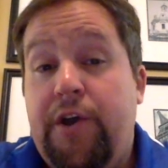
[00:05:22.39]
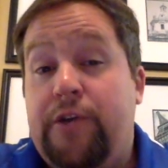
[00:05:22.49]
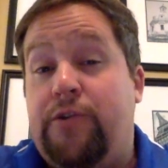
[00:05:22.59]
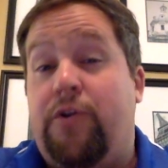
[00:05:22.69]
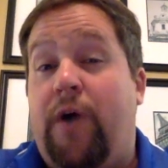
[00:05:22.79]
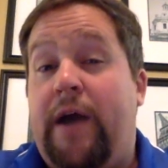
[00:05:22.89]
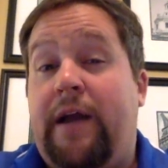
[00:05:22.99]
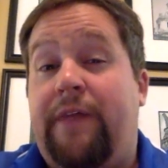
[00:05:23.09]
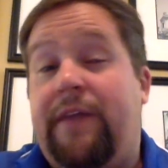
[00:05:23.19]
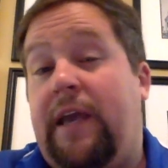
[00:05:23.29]
So go ahead
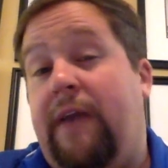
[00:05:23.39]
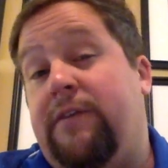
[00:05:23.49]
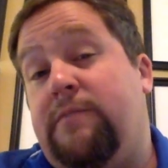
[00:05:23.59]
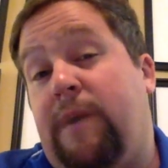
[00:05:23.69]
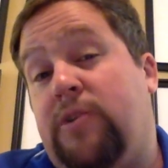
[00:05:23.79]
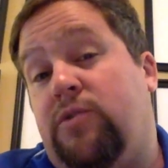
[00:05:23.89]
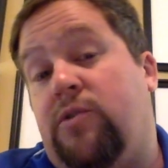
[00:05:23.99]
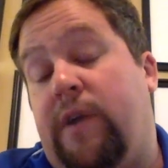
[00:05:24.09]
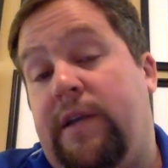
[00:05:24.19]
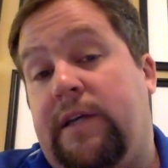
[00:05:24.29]
on the Canvas module, go
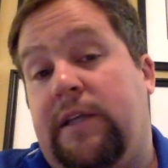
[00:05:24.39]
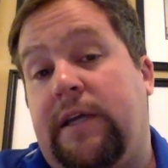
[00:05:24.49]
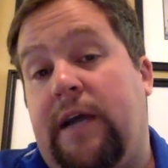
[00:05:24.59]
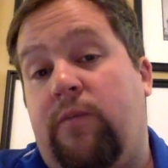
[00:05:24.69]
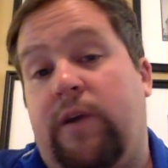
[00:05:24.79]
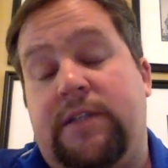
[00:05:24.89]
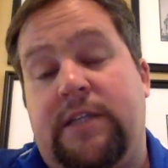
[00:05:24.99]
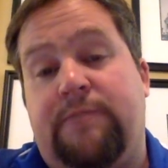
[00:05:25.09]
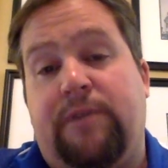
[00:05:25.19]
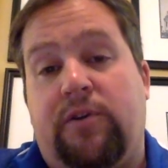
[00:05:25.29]
ahead and click on where it
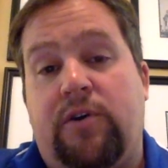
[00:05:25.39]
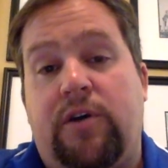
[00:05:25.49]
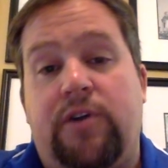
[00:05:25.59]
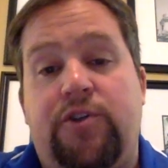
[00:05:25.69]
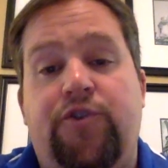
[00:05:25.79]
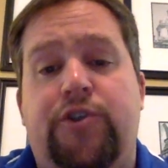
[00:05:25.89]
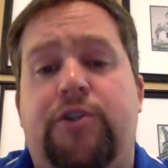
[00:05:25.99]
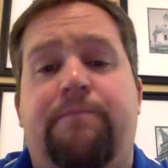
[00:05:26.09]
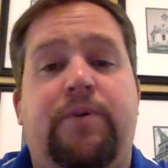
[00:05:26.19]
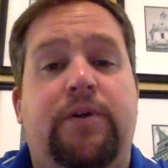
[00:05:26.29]
says political cartoon. It
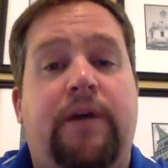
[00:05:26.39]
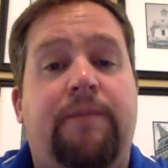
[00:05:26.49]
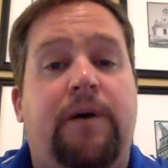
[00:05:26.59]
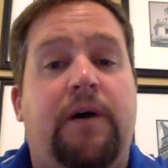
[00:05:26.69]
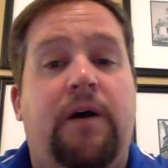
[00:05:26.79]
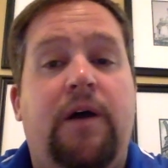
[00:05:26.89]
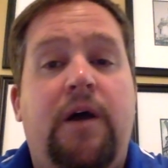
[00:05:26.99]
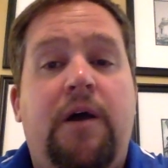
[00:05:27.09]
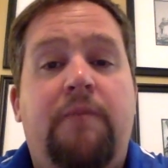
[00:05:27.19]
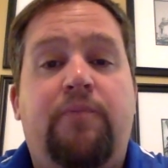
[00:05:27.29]
should pull up a
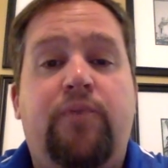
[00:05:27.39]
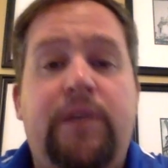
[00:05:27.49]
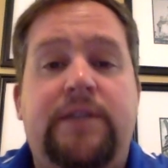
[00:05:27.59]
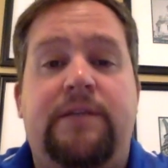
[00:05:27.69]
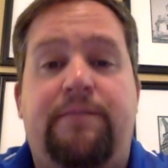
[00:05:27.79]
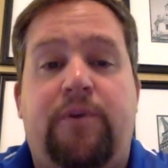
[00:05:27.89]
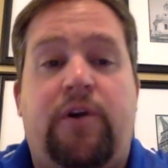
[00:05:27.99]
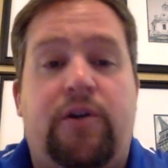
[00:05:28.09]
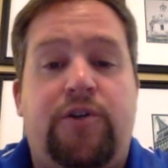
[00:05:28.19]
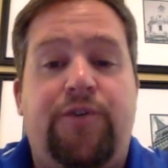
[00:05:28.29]
pretty simple
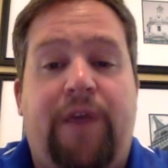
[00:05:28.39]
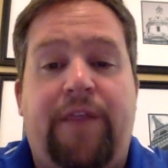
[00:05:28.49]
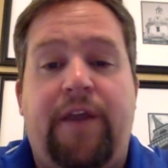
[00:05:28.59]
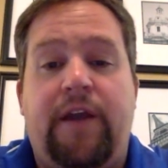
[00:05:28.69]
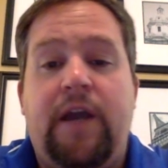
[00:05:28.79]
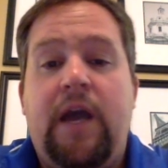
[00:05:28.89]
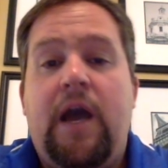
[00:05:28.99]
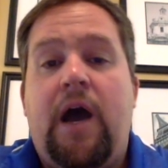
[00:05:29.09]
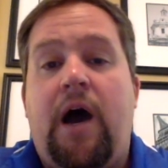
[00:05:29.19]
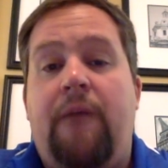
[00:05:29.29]
cartoon, I think,
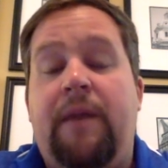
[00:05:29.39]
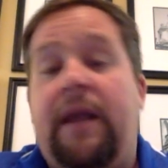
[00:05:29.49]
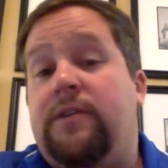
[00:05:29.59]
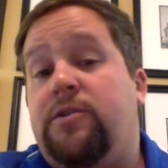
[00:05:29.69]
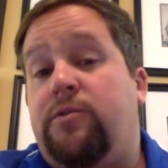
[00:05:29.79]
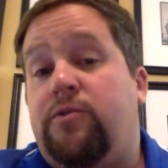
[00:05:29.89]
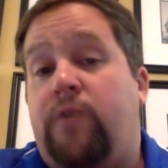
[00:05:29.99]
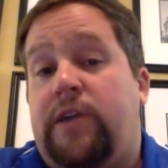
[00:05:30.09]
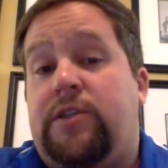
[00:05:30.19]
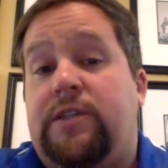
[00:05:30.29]
and answer those
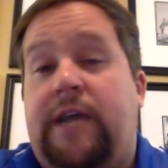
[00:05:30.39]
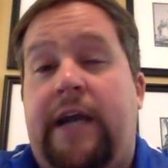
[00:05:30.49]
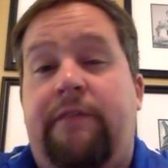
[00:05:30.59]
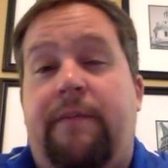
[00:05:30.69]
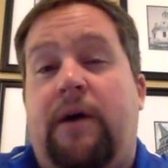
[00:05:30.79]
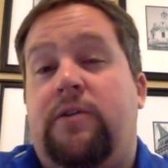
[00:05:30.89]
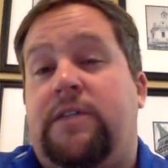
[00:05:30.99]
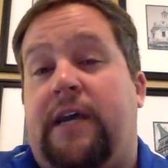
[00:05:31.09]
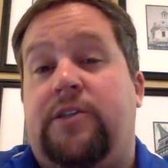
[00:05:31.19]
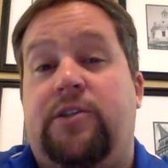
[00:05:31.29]
questions kind of about
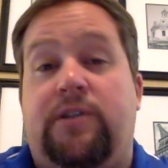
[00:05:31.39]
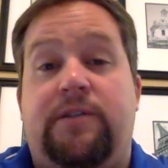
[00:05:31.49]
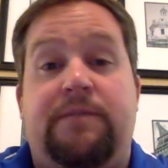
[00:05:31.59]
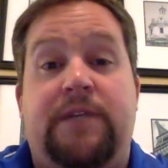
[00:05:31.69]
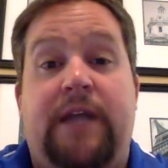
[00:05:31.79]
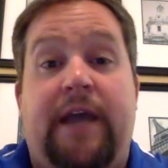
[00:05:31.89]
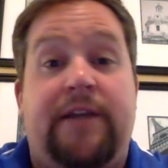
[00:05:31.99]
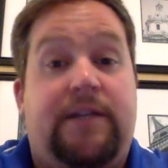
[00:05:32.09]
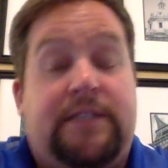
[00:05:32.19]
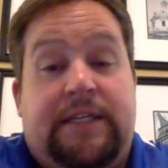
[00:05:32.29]
sectionalism today.
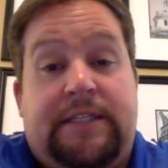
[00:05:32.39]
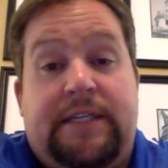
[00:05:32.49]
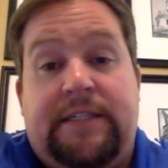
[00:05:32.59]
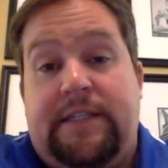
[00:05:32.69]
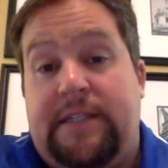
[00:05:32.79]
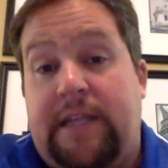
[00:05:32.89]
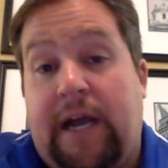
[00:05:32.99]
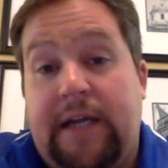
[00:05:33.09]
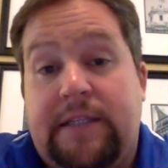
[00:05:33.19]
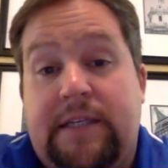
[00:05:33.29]
Does it exist? Does it
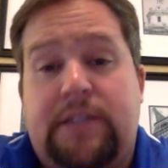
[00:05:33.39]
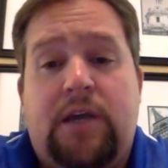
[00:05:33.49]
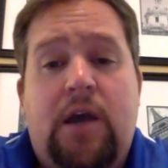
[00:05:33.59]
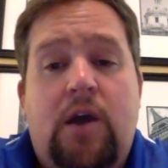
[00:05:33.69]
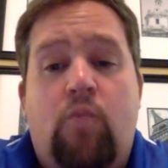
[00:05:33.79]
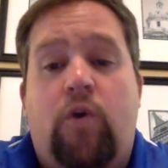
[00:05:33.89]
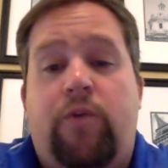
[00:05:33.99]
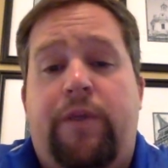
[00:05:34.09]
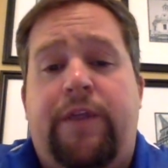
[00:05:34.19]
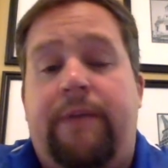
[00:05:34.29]
not exist? What do
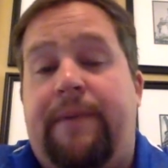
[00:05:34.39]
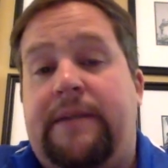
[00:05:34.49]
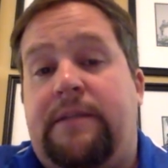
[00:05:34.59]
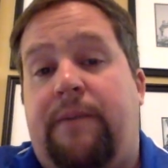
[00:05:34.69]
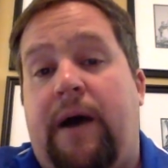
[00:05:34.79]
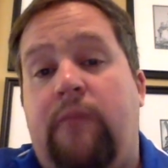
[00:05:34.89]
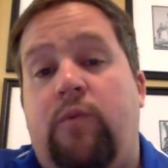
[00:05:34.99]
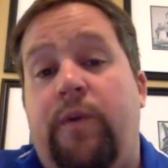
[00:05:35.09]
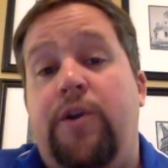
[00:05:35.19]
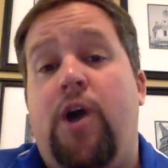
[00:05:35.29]
we think based upon
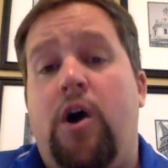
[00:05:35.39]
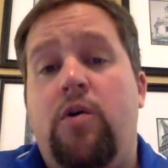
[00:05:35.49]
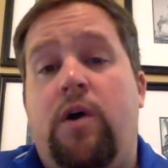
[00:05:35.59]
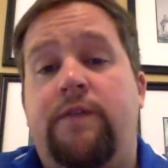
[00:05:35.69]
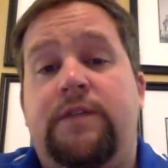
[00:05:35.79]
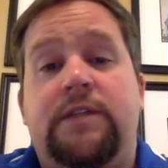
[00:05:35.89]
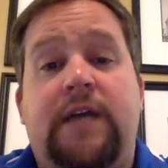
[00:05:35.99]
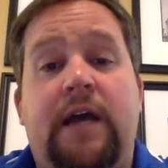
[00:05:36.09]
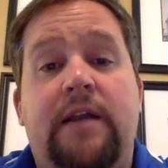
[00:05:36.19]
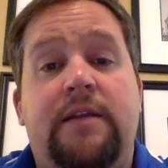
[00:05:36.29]
what we know of
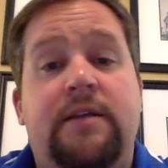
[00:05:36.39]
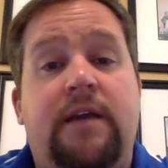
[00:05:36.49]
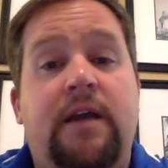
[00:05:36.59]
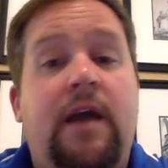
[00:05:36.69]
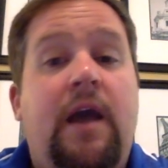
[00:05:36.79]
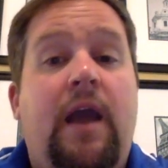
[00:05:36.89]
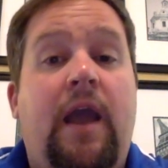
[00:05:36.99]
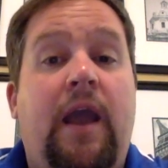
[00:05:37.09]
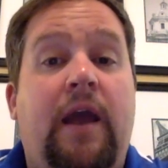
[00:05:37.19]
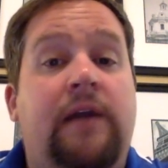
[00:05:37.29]
society today
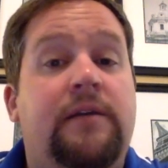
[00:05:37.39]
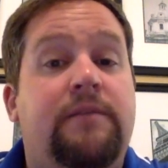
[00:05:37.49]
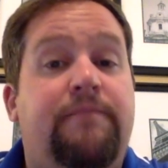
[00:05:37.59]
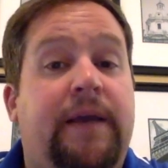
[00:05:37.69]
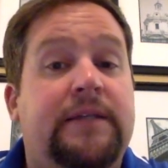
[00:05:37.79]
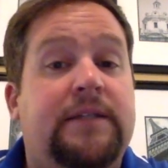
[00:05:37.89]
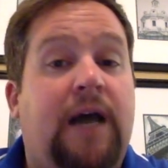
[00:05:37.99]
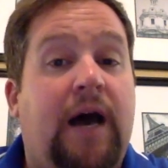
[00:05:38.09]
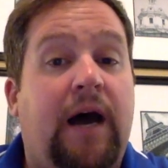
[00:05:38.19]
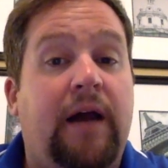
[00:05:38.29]
and based
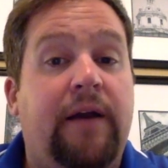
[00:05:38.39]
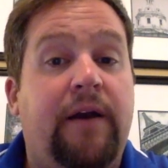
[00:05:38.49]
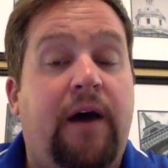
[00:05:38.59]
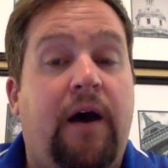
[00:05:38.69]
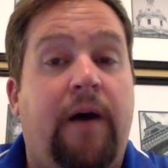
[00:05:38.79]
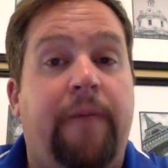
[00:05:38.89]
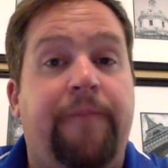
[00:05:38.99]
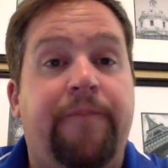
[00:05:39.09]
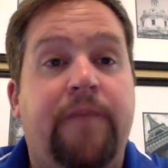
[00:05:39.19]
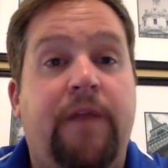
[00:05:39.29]
on
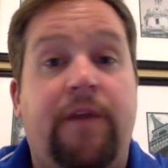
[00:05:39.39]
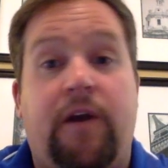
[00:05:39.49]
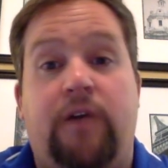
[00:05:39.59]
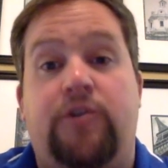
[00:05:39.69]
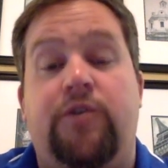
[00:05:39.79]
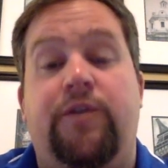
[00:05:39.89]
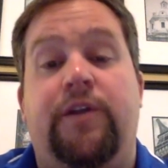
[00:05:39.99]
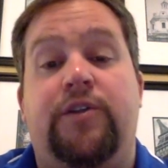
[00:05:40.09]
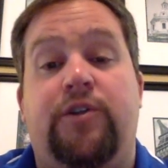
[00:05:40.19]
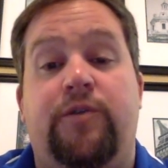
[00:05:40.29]
the cartoon that
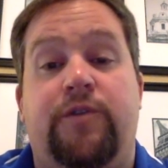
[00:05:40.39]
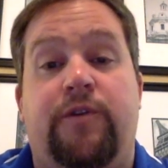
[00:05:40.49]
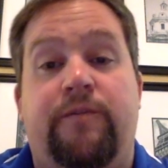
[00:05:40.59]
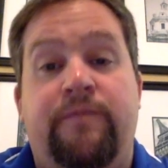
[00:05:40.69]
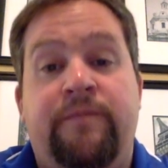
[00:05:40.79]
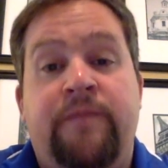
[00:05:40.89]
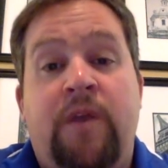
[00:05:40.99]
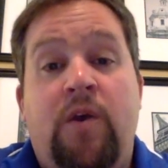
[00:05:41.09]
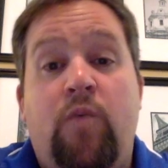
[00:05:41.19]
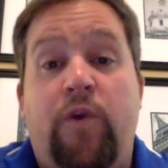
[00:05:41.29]
it shows you?
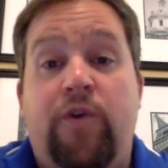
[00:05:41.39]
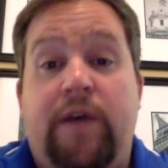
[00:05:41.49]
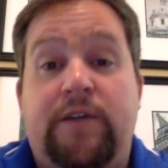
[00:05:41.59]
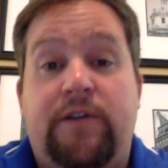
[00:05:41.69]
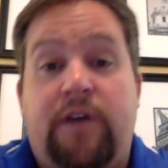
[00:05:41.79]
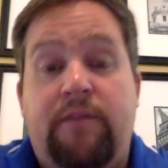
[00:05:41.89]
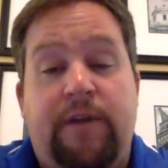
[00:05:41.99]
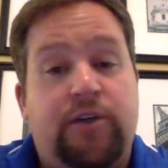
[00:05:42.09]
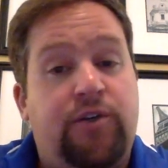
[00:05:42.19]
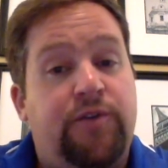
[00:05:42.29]
When you guys are done,
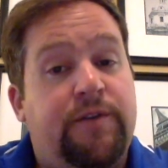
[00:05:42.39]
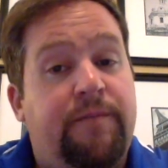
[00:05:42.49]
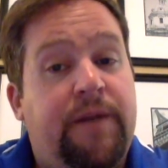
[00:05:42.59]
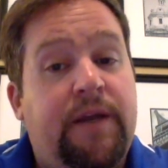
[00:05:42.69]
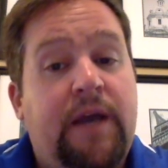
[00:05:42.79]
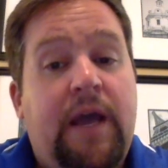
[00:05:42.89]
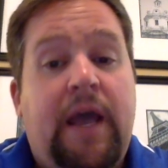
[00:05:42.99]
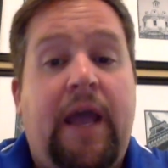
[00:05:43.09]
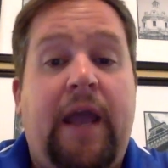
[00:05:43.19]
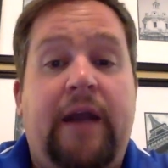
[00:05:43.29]
make sure you submit it.
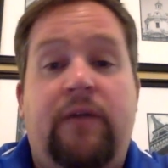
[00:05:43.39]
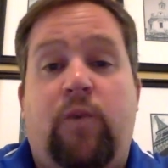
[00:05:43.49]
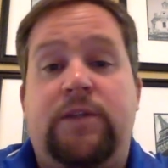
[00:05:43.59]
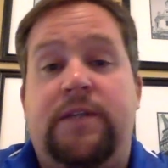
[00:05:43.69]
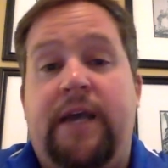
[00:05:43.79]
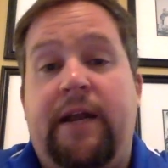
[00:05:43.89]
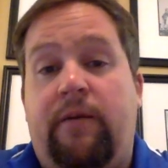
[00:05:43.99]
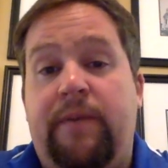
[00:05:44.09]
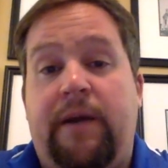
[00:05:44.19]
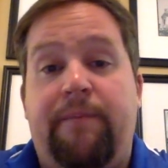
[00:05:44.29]
And once again,
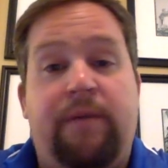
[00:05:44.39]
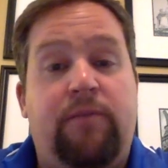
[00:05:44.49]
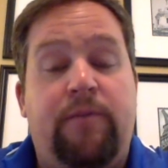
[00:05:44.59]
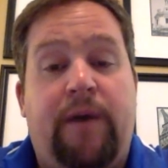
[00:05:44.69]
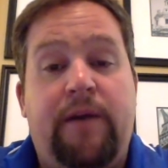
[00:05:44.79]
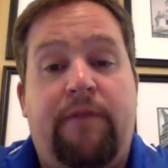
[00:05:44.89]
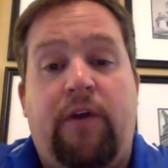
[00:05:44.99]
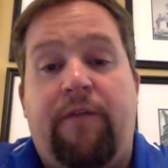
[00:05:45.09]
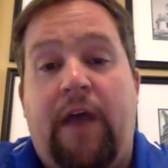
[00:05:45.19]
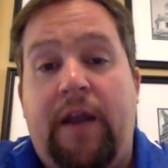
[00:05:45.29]
I'll be on Big Blue Button. If you
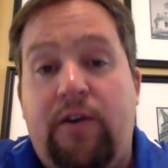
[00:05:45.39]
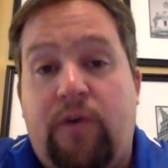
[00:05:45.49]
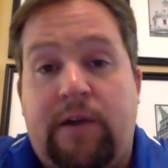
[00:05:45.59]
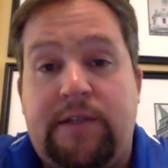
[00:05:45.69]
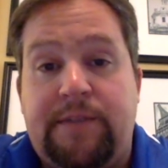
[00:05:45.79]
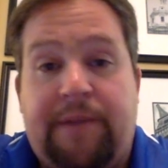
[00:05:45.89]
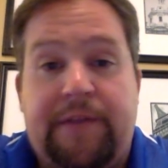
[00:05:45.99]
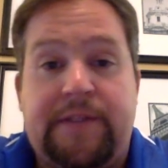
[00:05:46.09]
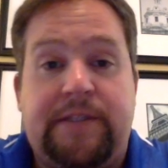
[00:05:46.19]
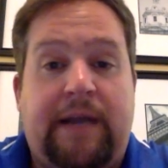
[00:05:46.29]
have any questions about
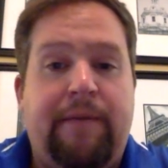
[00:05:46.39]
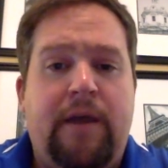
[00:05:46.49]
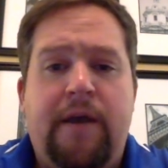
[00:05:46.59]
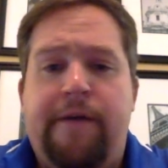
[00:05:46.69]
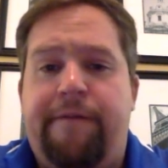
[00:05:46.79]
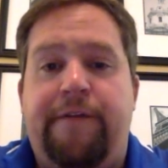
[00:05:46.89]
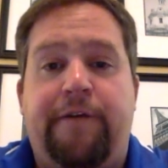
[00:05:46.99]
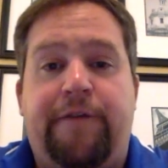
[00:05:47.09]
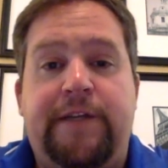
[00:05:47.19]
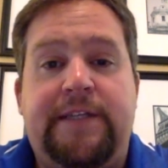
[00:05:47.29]
this assignment, feel
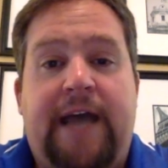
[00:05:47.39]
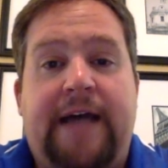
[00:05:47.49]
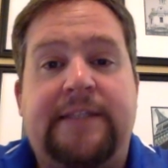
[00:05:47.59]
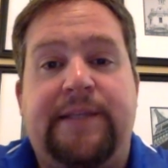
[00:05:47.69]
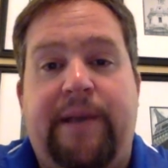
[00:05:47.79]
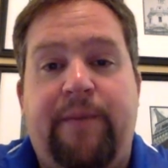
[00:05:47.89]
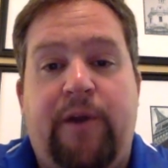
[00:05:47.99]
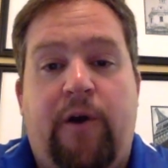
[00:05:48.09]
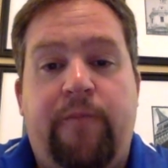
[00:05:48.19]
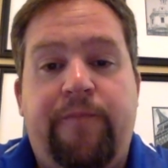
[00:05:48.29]
free to ask and let me
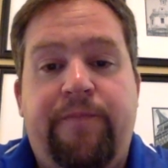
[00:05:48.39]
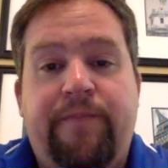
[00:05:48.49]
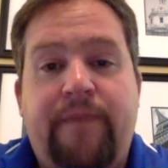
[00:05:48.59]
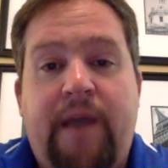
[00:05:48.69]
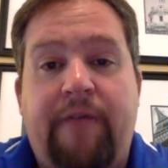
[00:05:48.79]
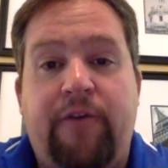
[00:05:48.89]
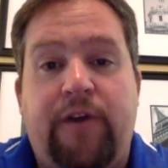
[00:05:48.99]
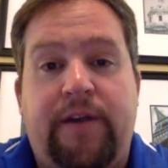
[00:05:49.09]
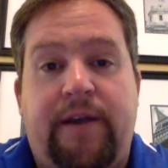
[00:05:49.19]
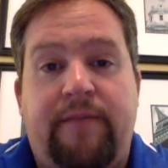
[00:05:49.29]
know. Have a
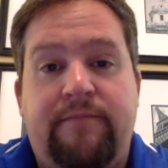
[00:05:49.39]
great day.